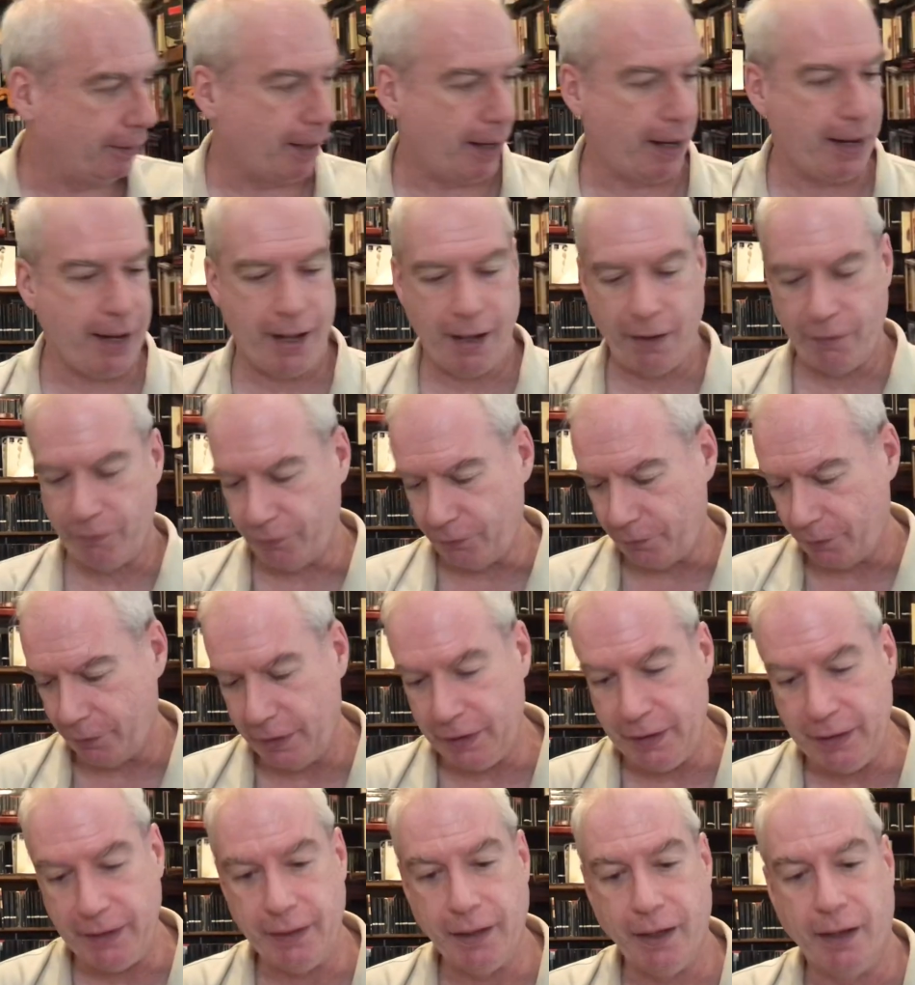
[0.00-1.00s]
I have
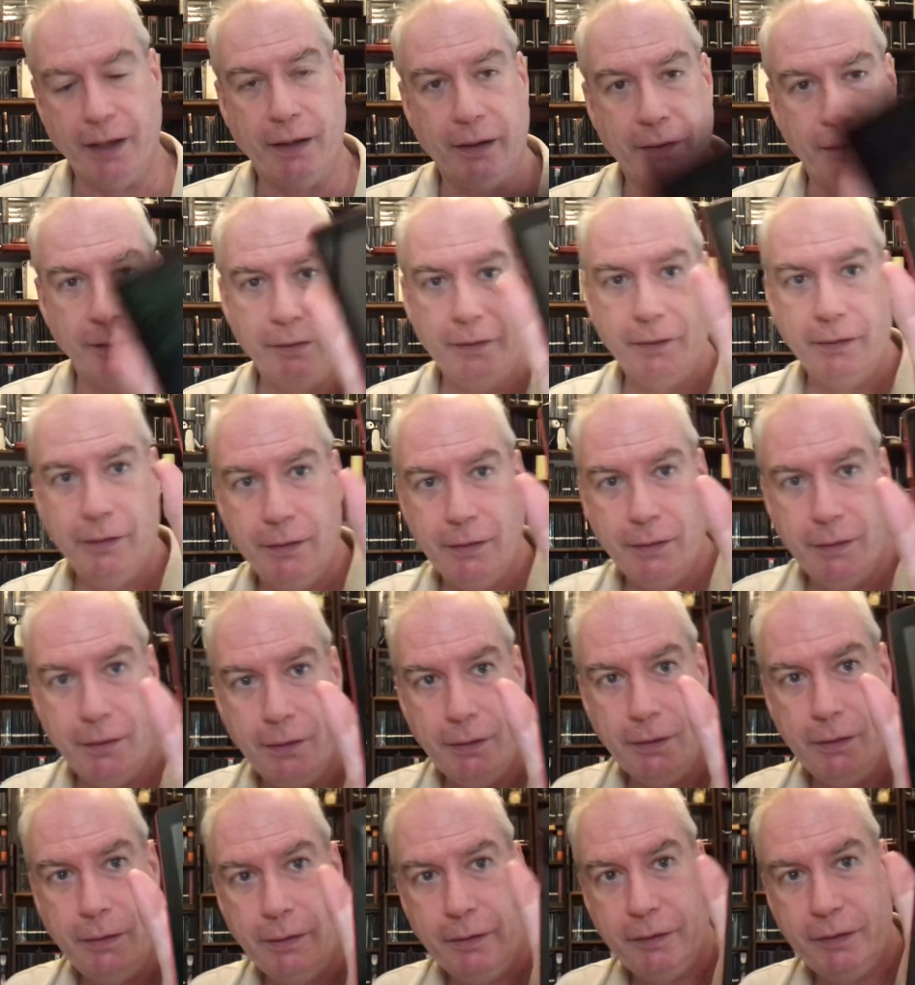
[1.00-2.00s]
the uh,
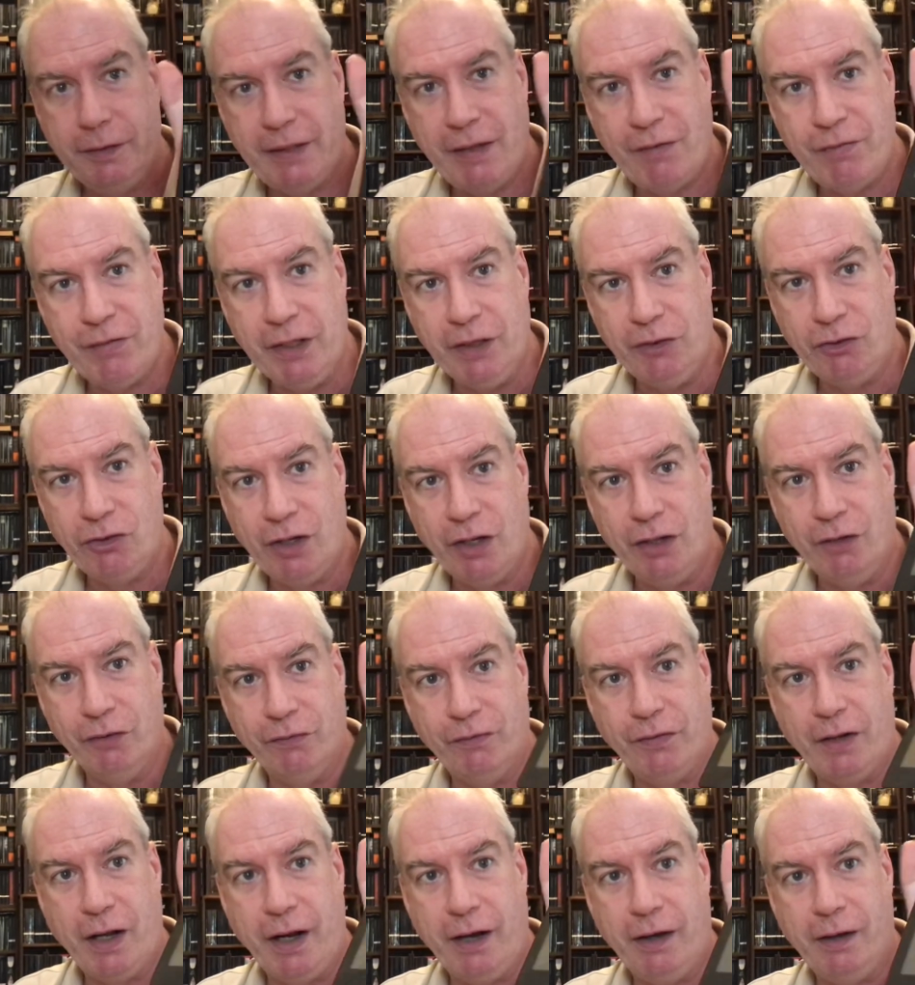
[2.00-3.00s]
7 inch Kindle
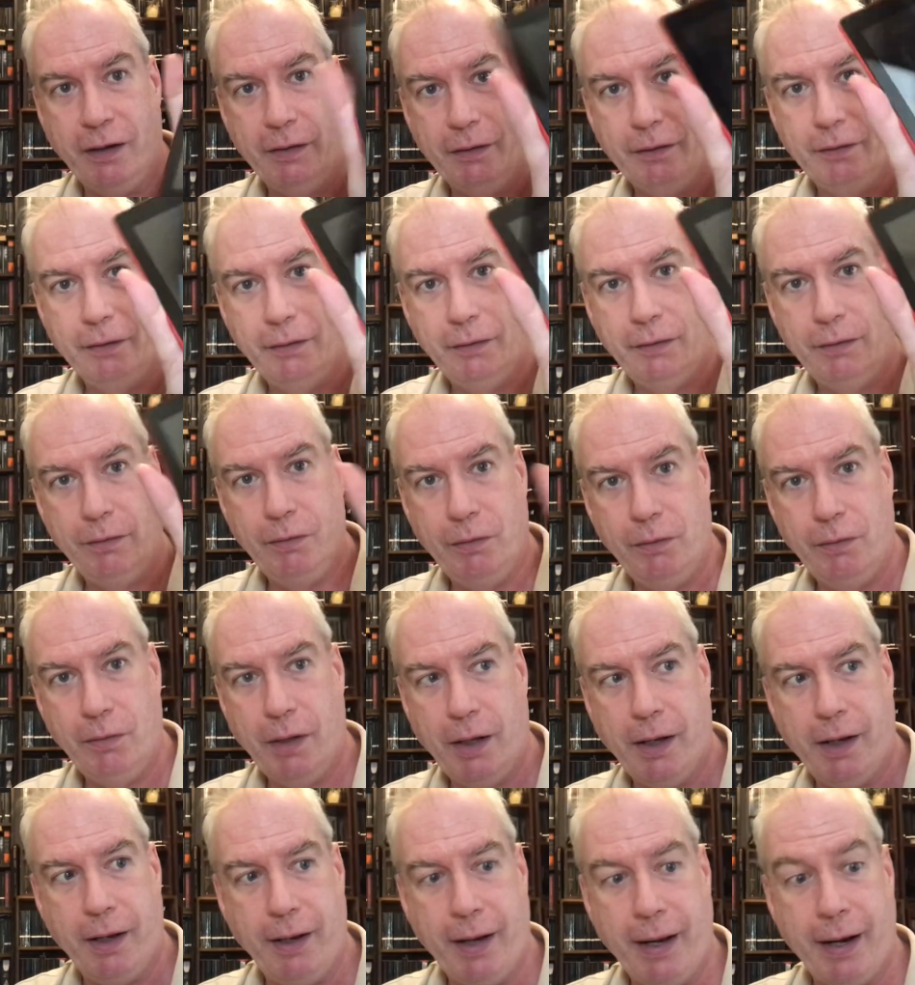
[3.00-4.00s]
Fire
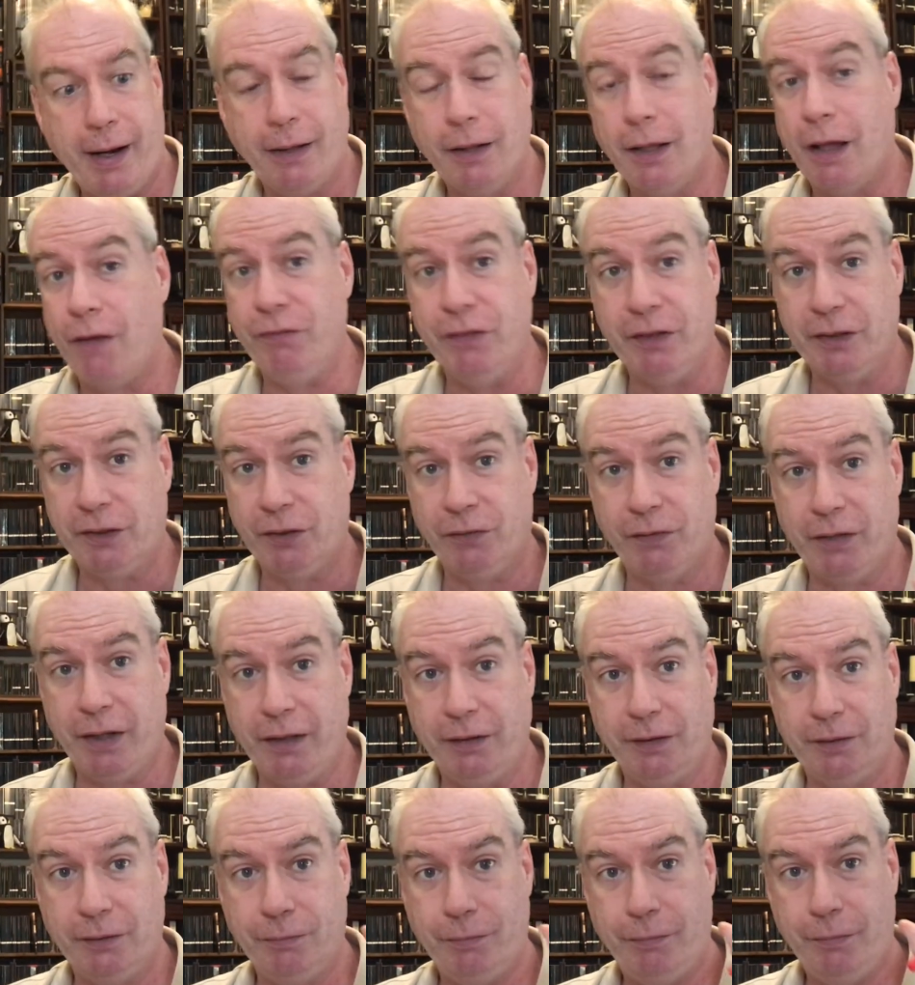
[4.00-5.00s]
and I love this
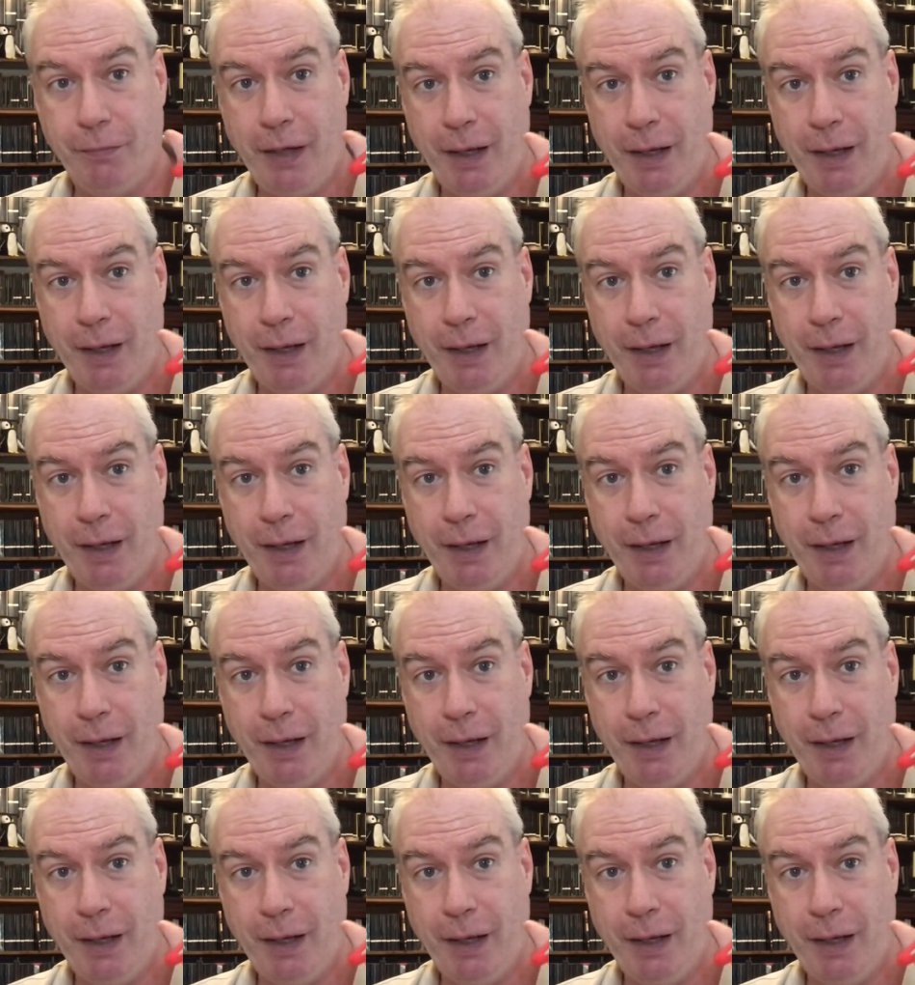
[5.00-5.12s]
device.